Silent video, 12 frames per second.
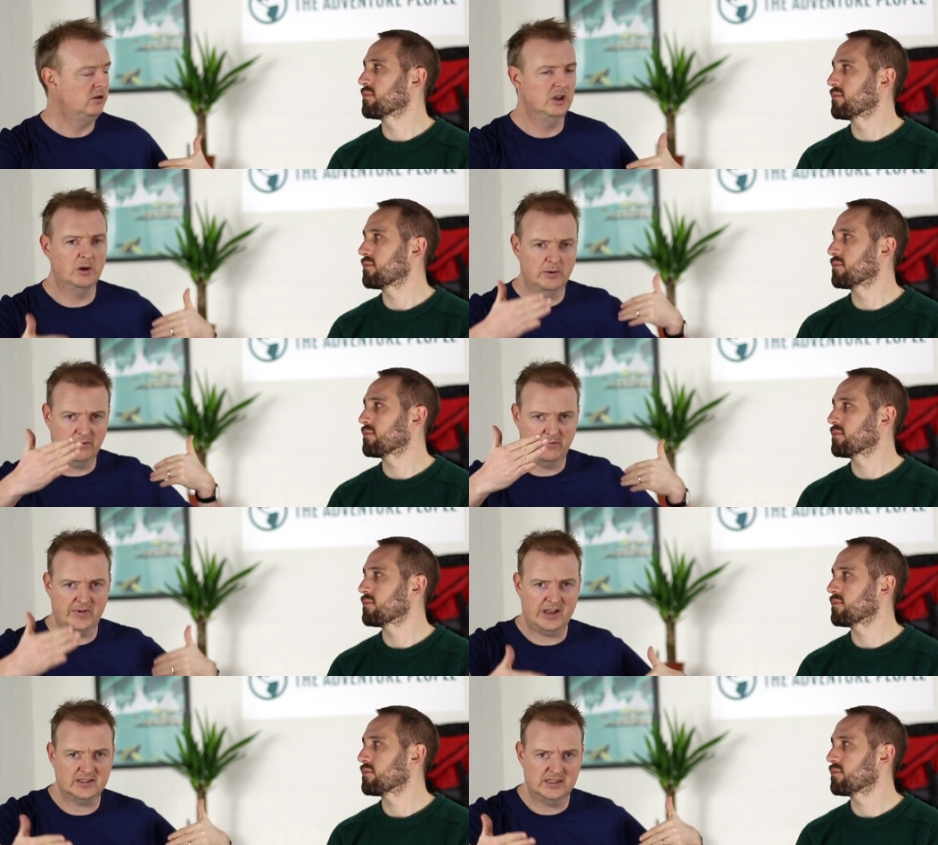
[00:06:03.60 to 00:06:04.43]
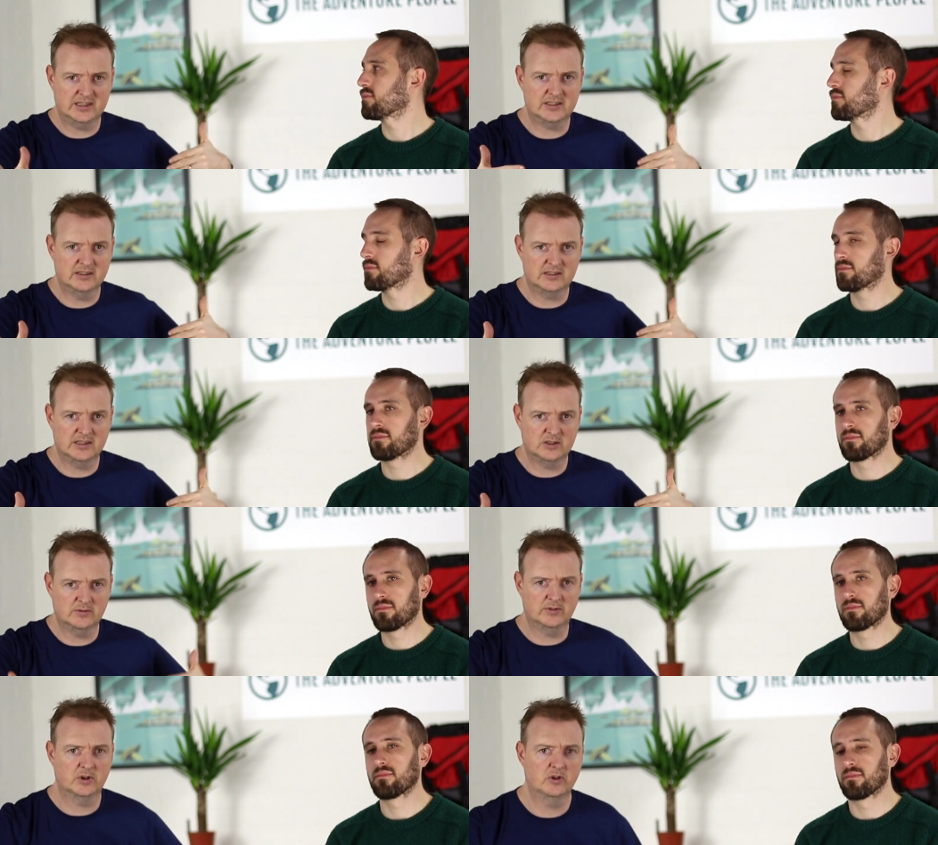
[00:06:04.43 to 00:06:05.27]
Speaker 1: you go over vast distances
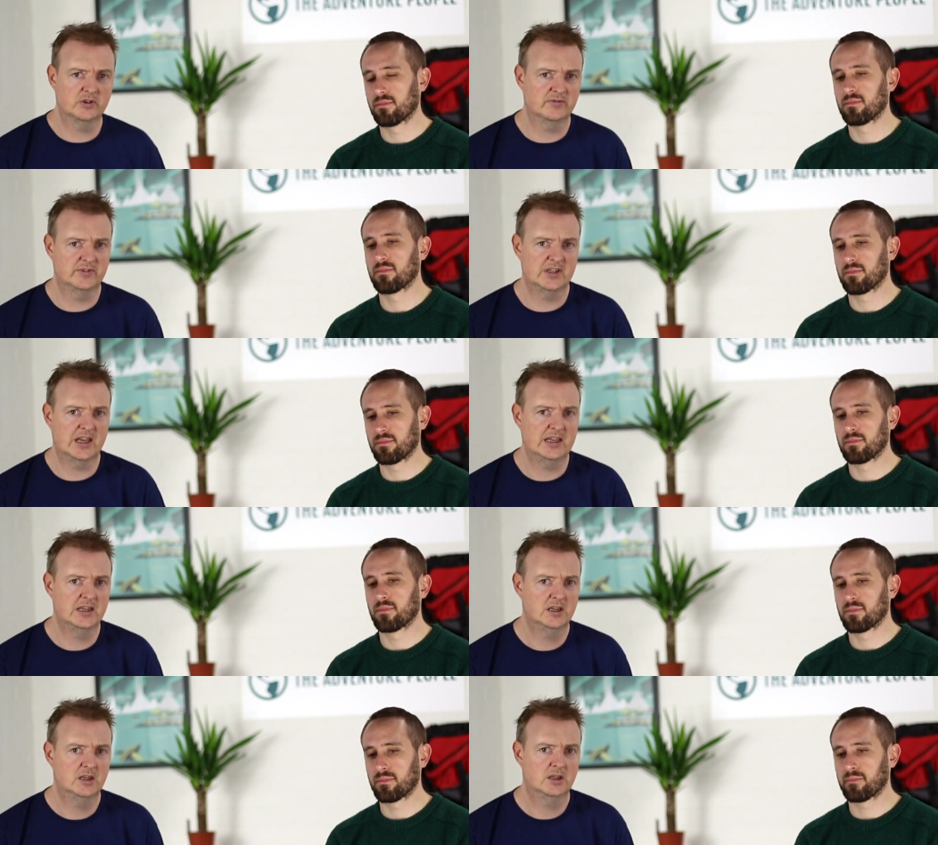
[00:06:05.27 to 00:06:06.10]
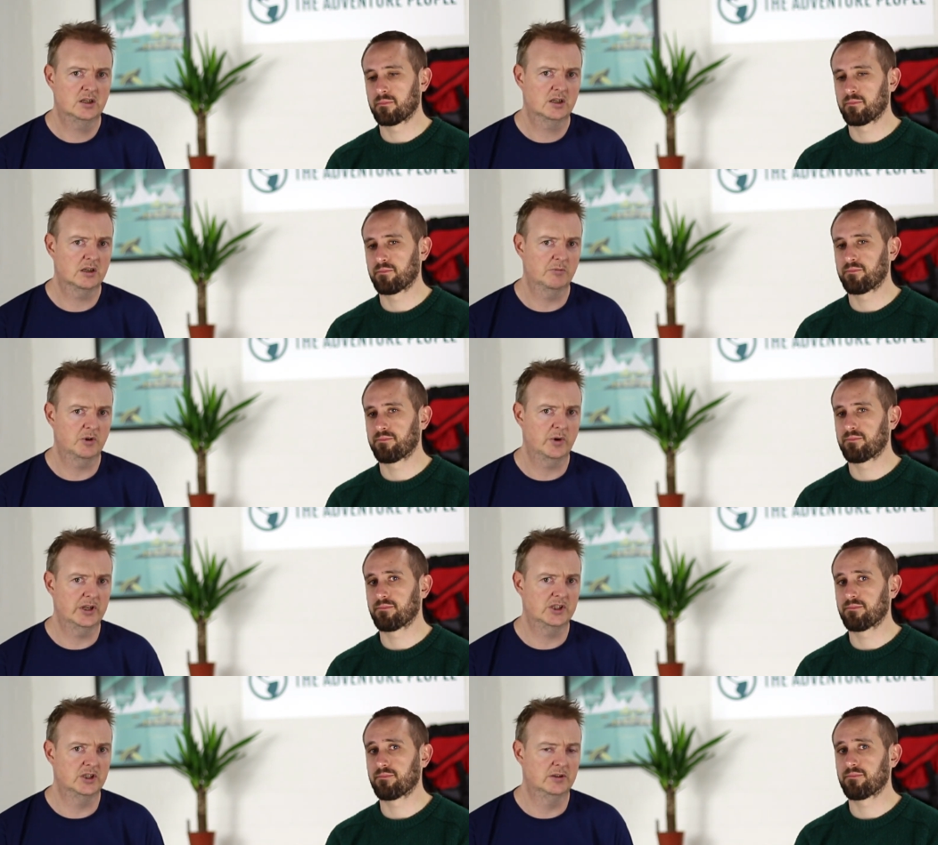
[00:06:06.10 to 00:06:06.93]
over the course of a day, can be
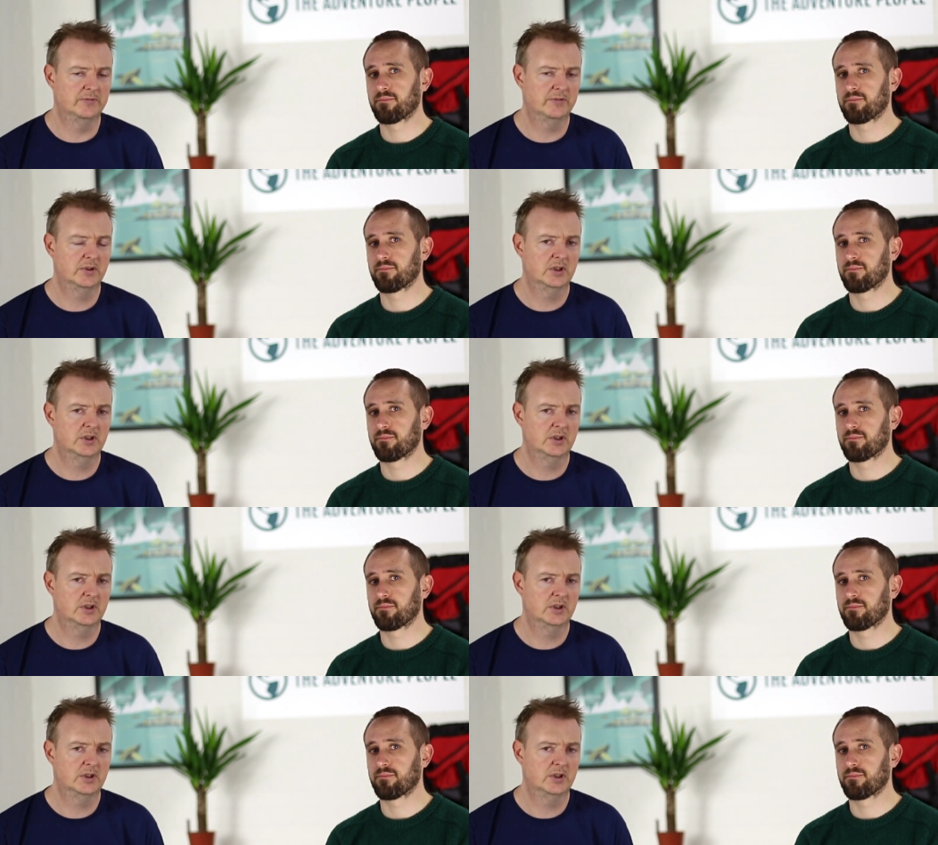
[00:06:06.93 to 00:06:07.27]
quite tough.